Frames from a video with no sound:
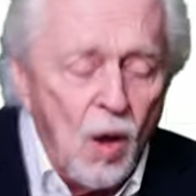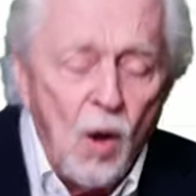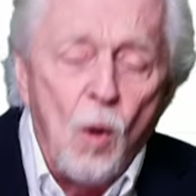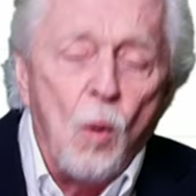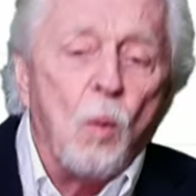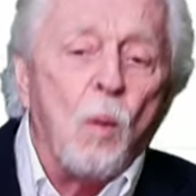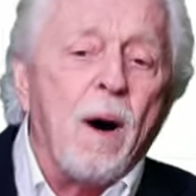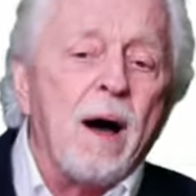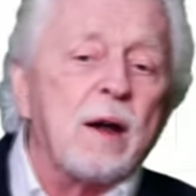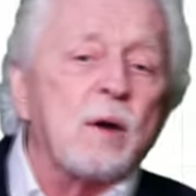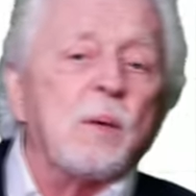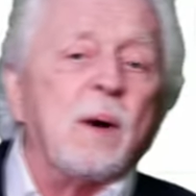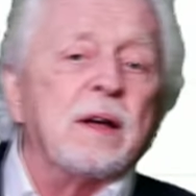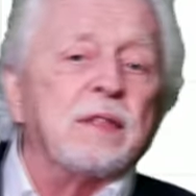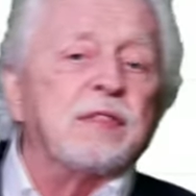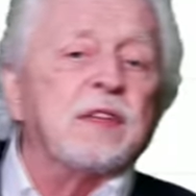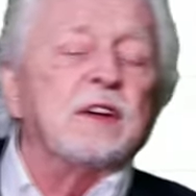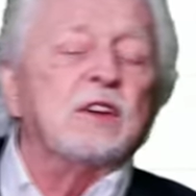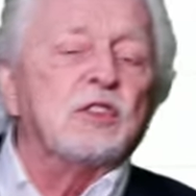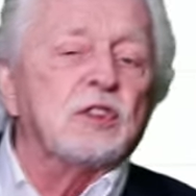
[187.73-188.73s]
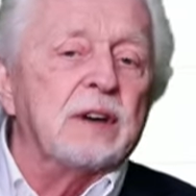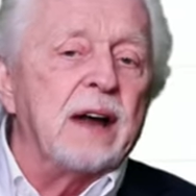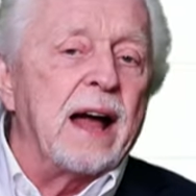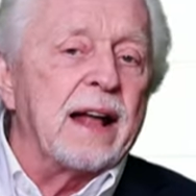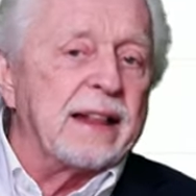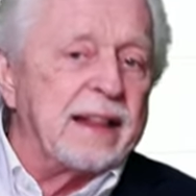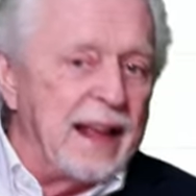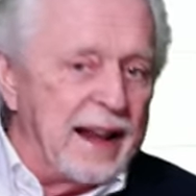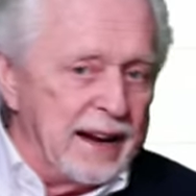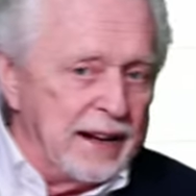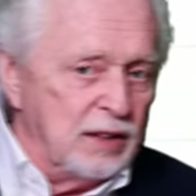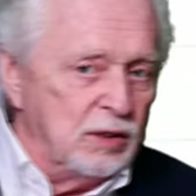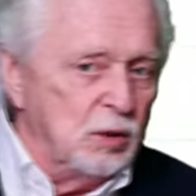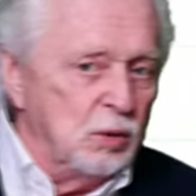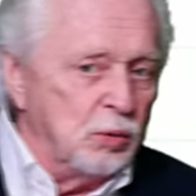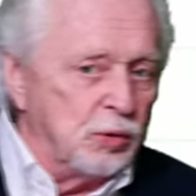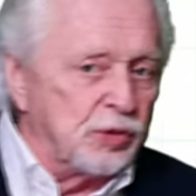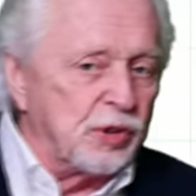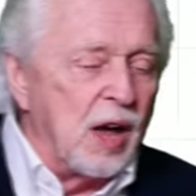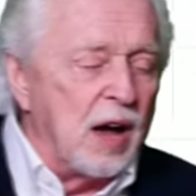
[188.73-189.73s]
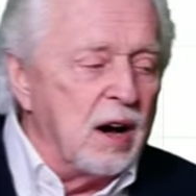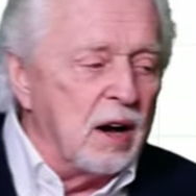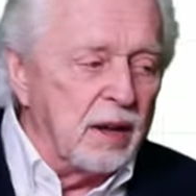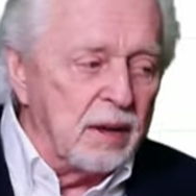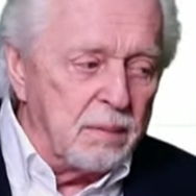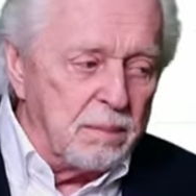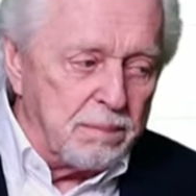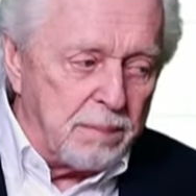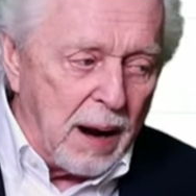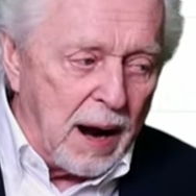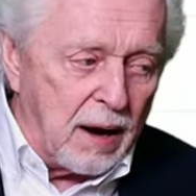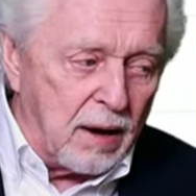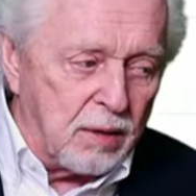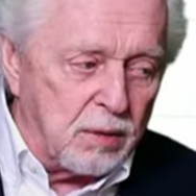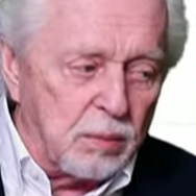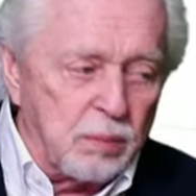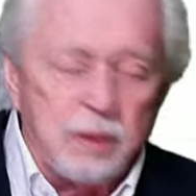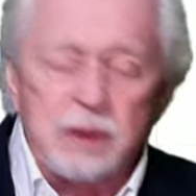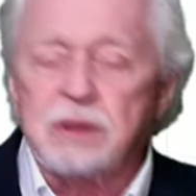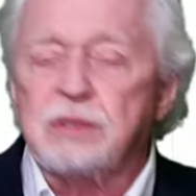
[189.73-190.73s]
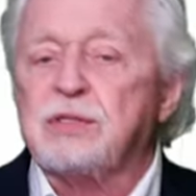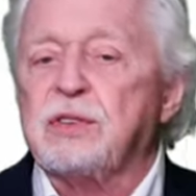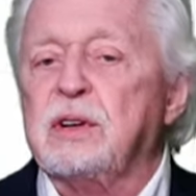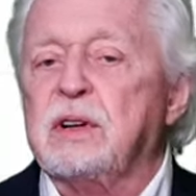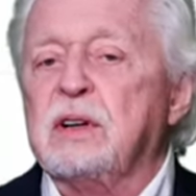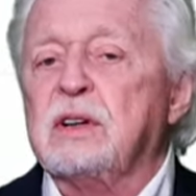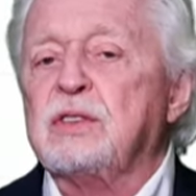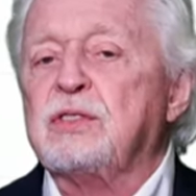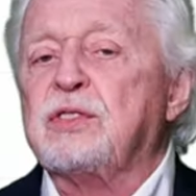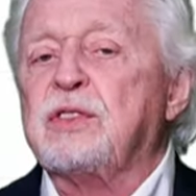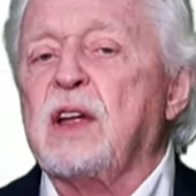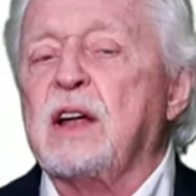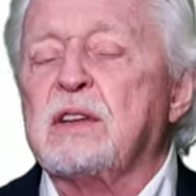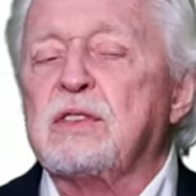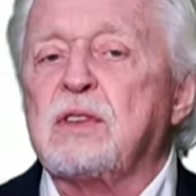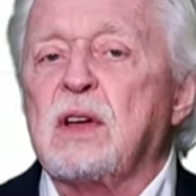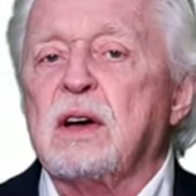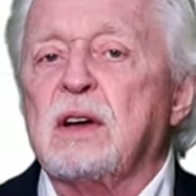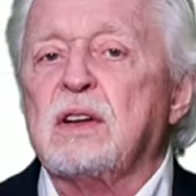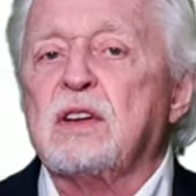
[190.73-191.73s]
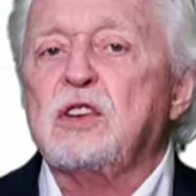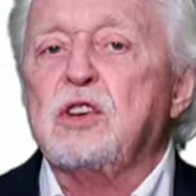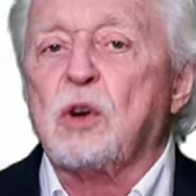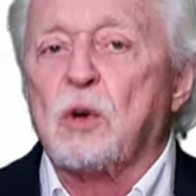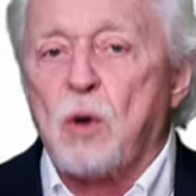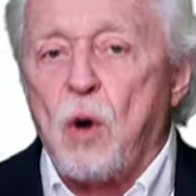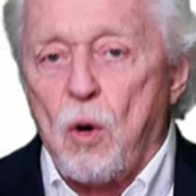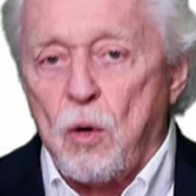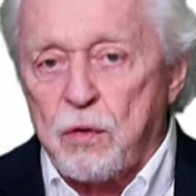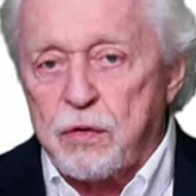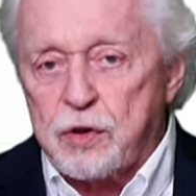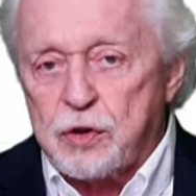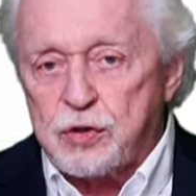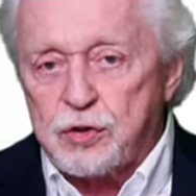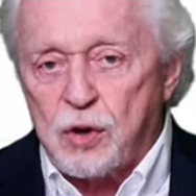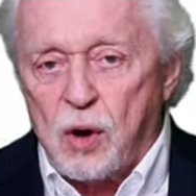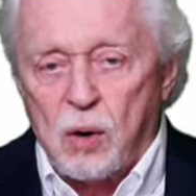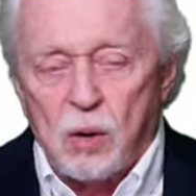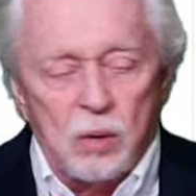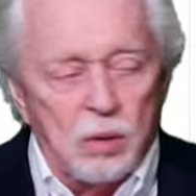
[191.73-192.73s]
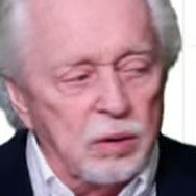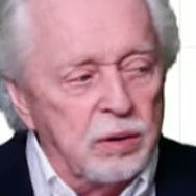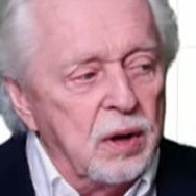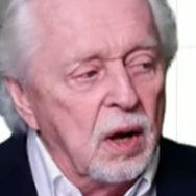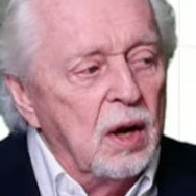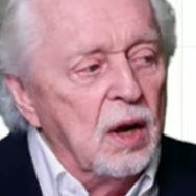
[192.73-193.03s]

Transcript: Why do I think you're not getting new selling? Part of the reason is that uh, you're oversold.